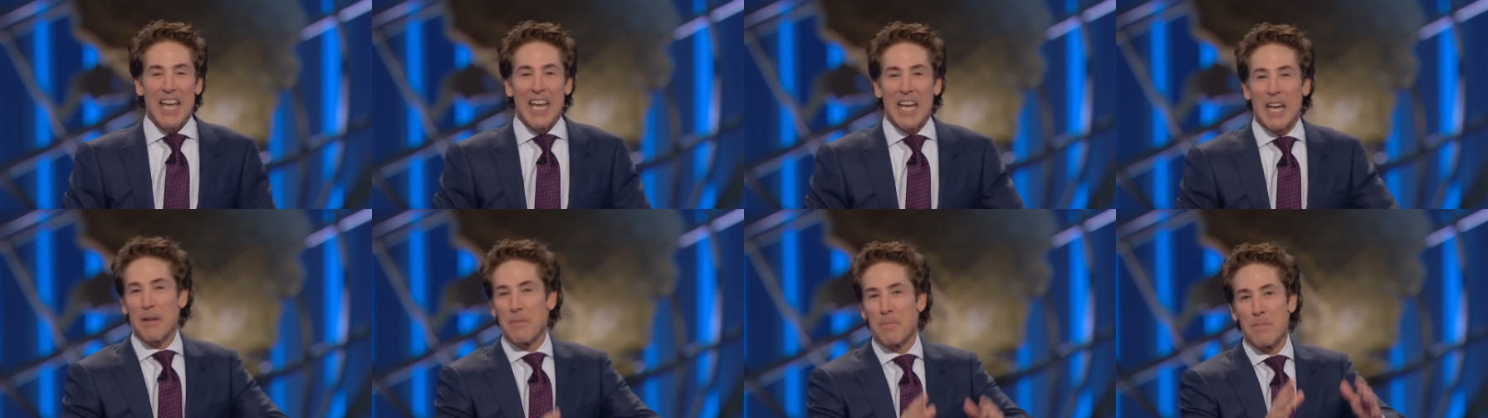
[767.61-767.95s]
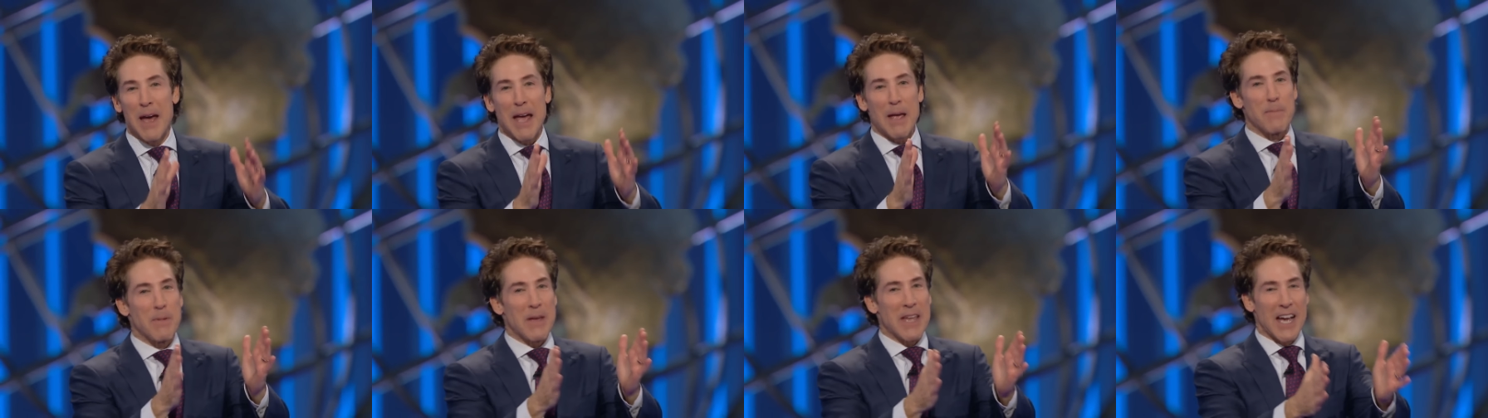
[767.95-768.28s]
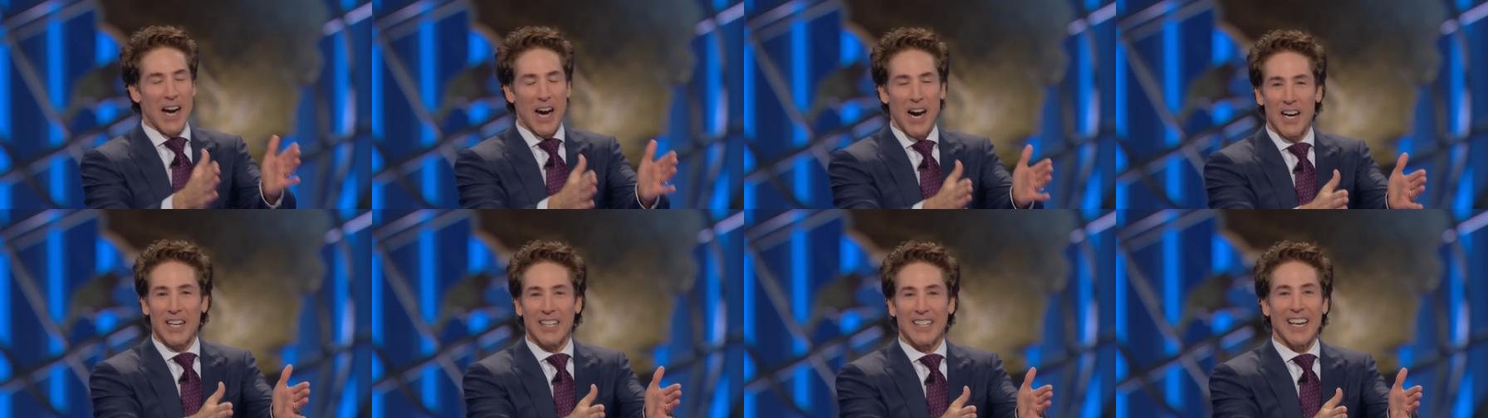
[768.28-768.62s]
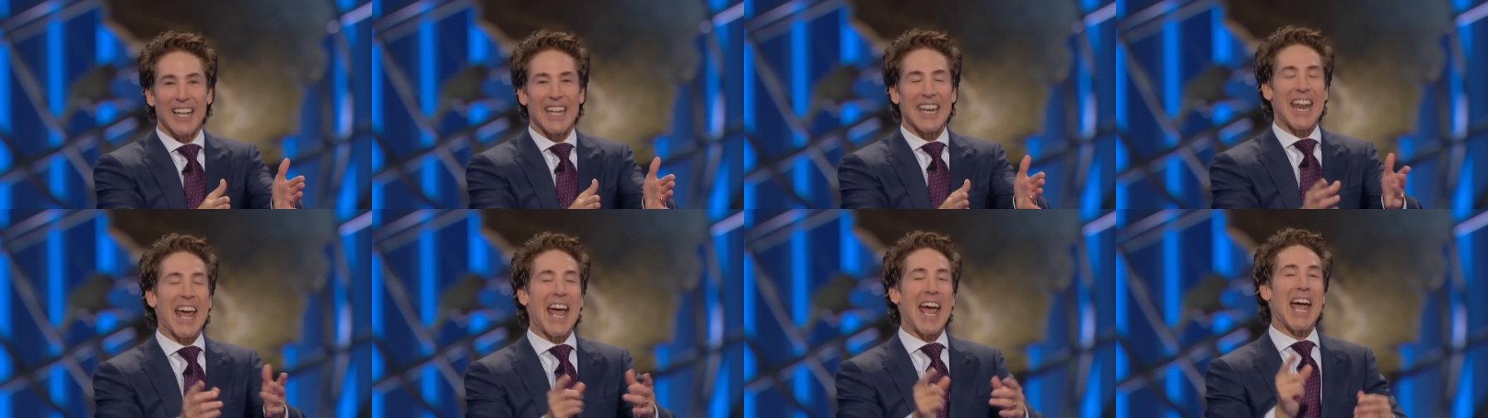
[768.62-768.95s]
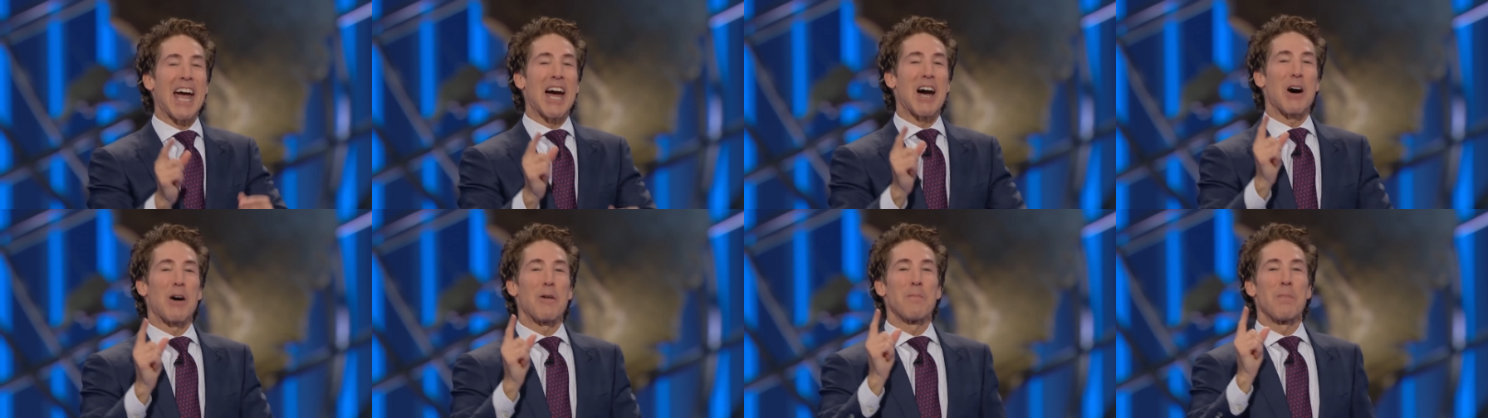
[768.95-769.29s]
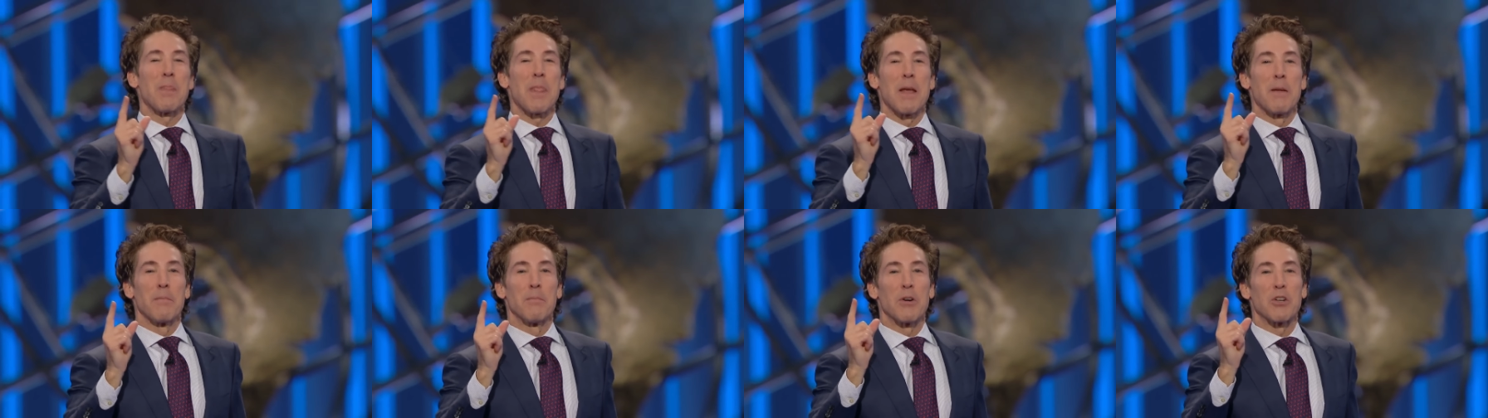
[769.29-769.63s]
It may be ugly now,
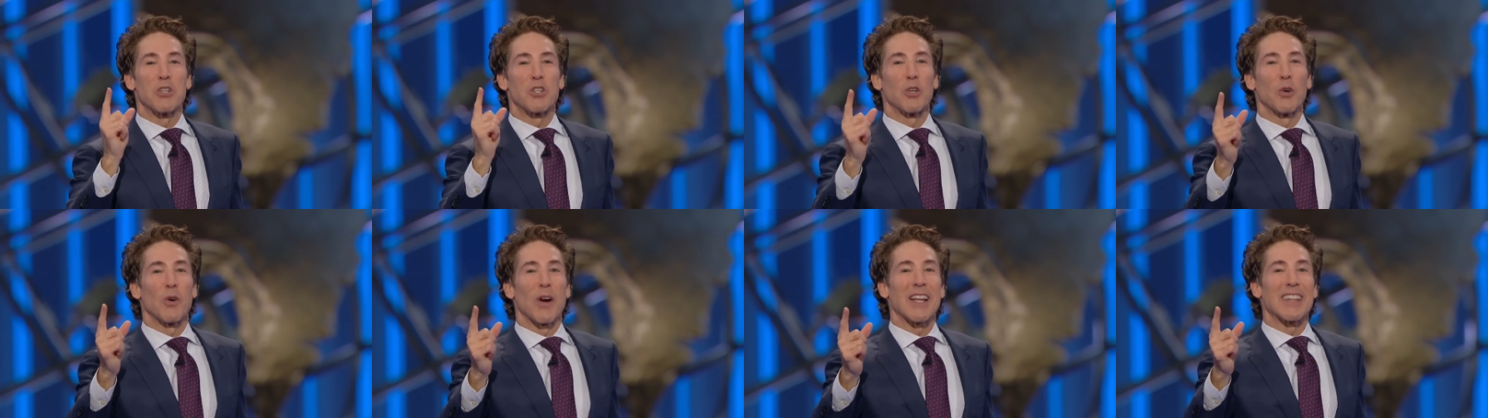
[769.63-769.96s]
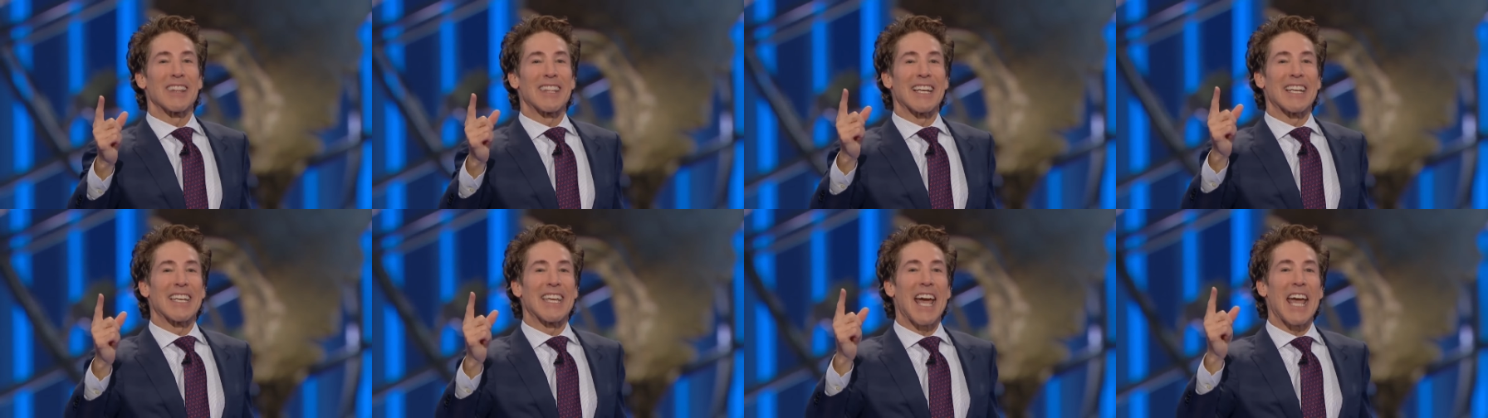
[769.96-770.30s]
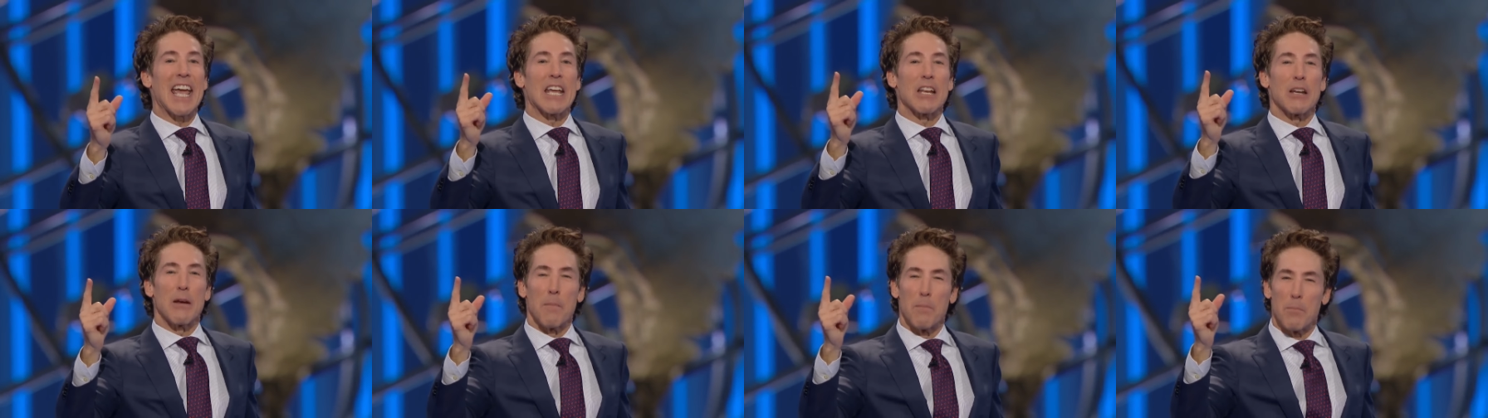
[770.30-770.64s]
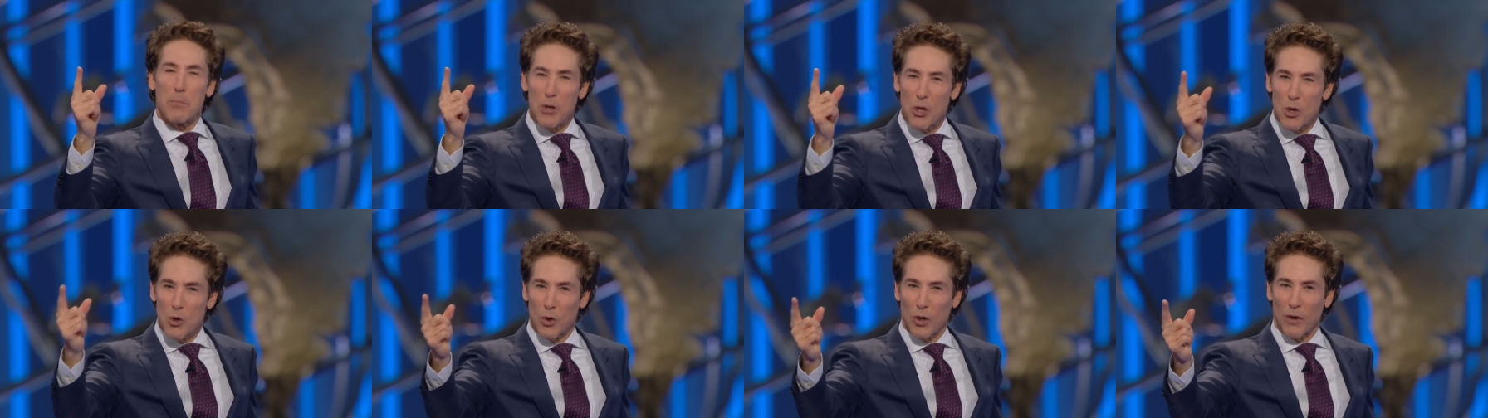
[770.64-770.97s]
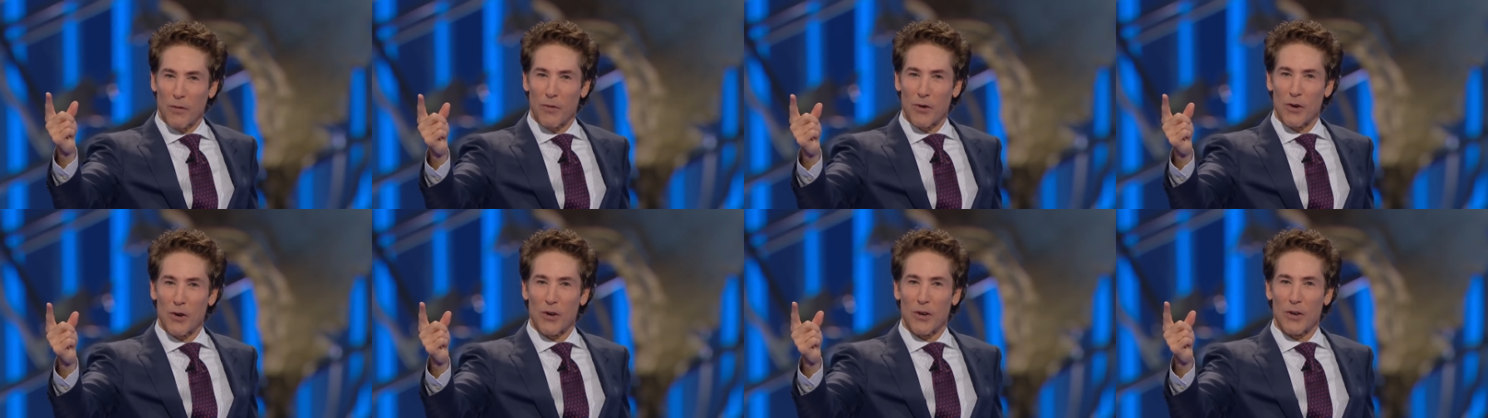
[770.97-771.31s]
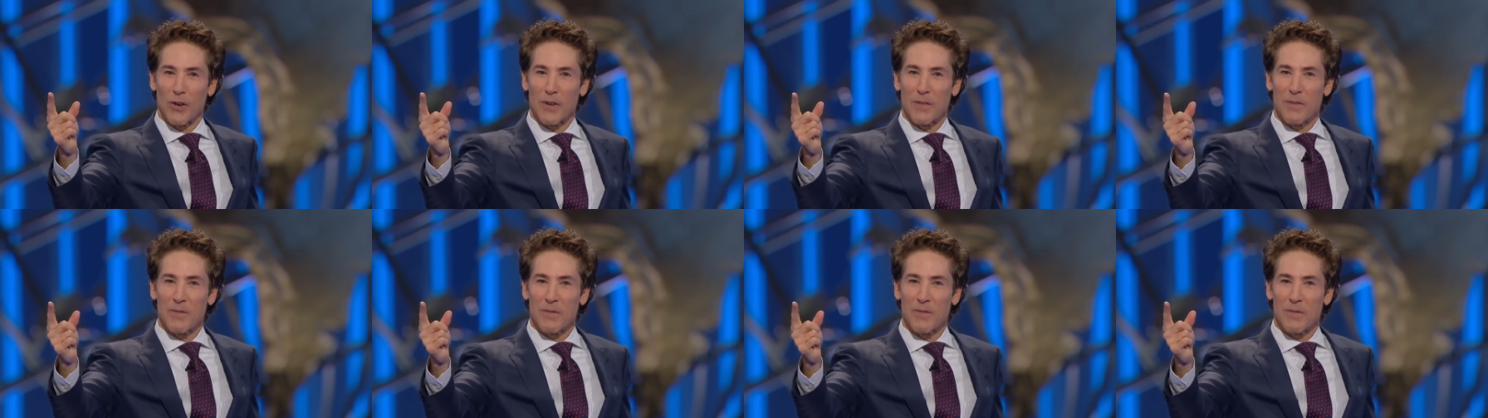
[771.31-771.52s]
but you're at the gate beautiful.